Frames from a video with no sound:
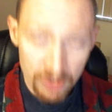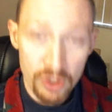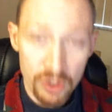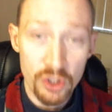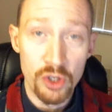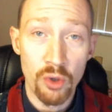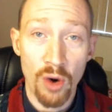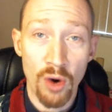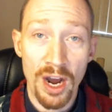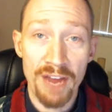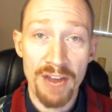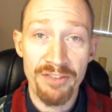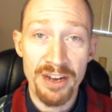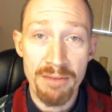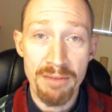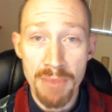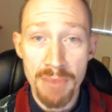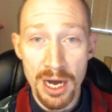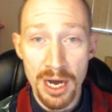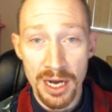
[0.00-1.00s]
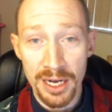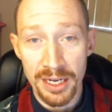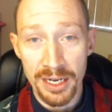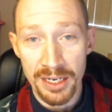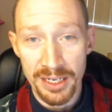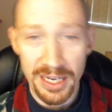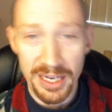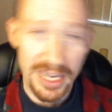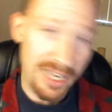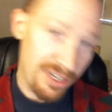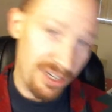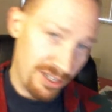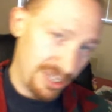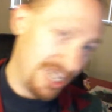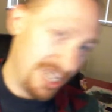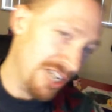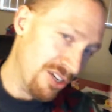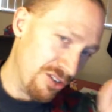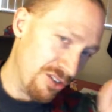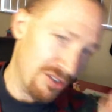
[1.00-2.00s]
drive in mud and
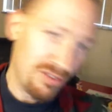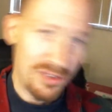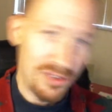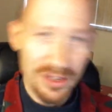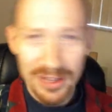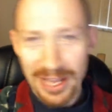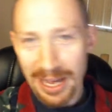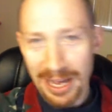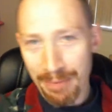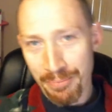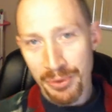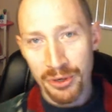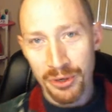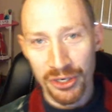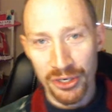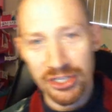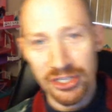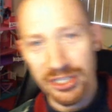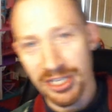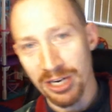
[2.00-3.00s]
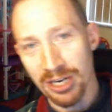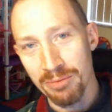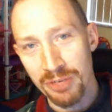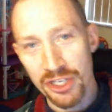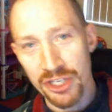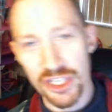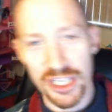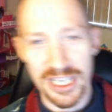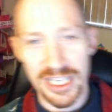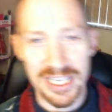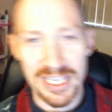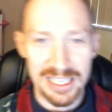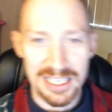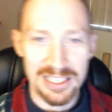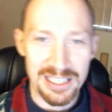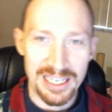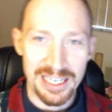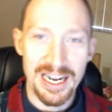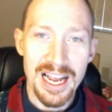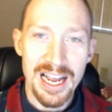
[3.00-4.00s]
and and push their
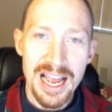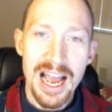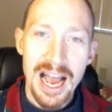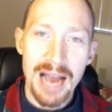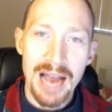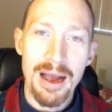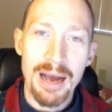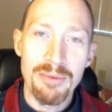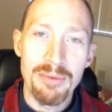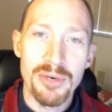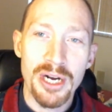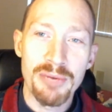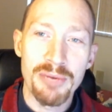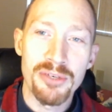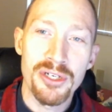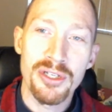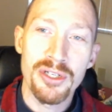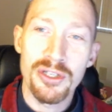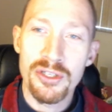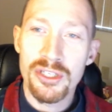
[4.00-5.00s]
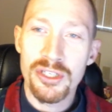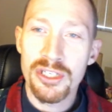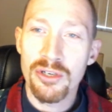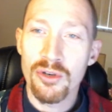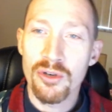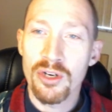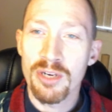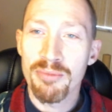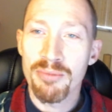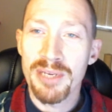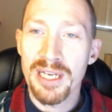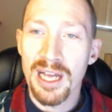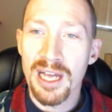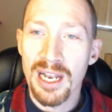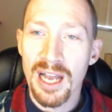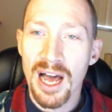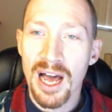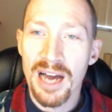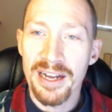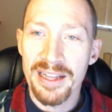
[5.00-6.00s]
machines. And I, am sure there's still going to be a
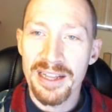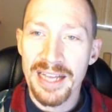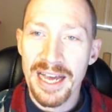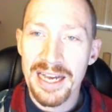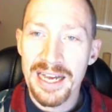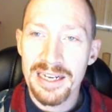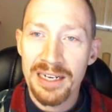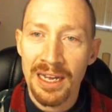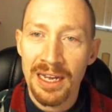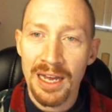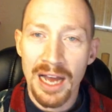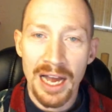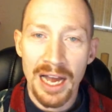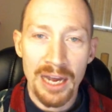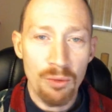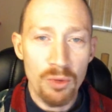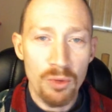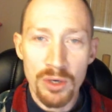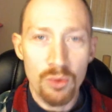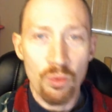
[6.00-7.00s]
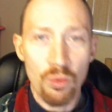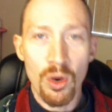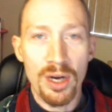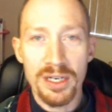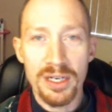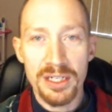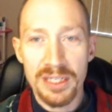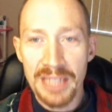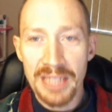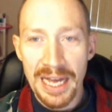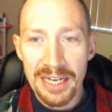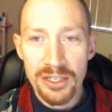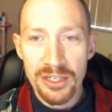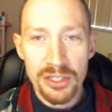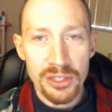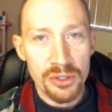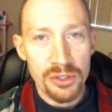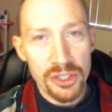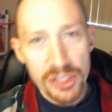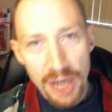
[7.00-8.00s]
lot of that. Uh, I wouldn't want that
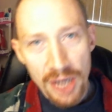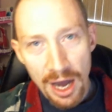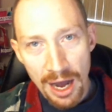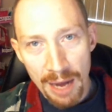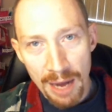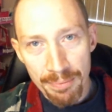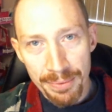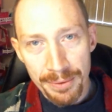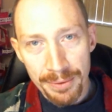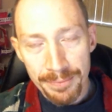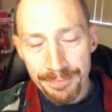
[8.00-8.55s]
to stop